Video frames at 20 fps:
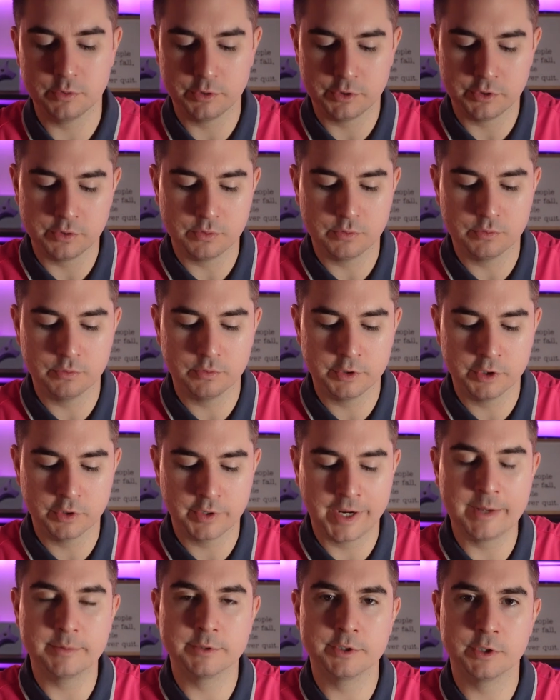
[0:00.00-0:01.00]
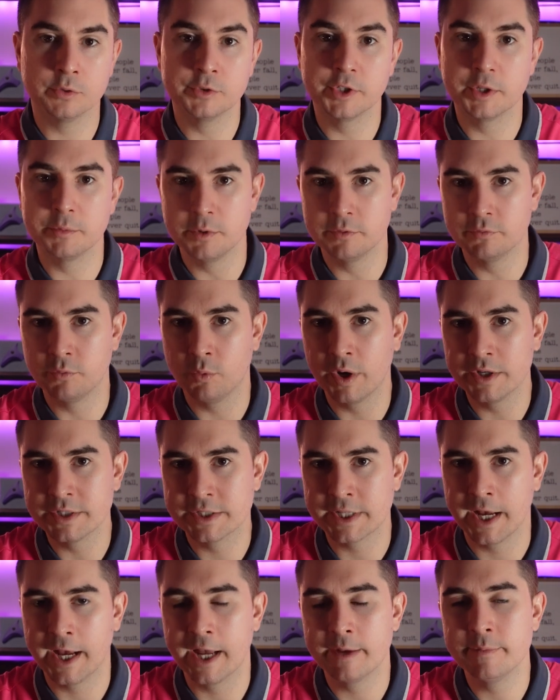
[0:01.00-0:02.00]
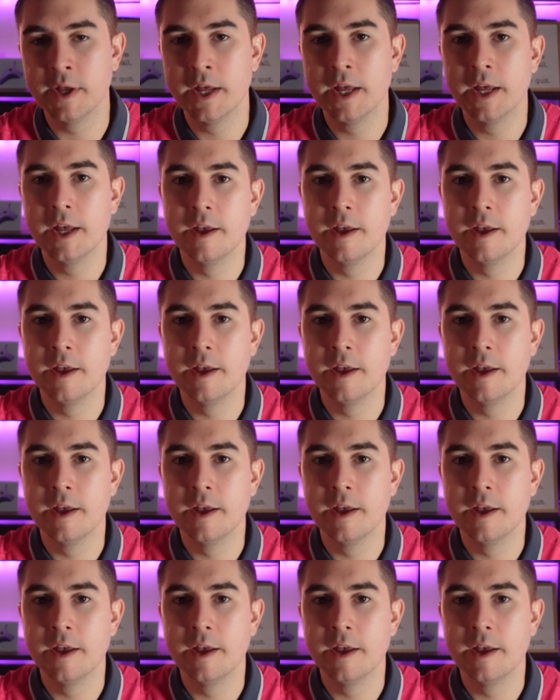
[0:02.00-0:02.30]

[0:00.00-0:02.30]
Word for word: you, you're able to only move one time,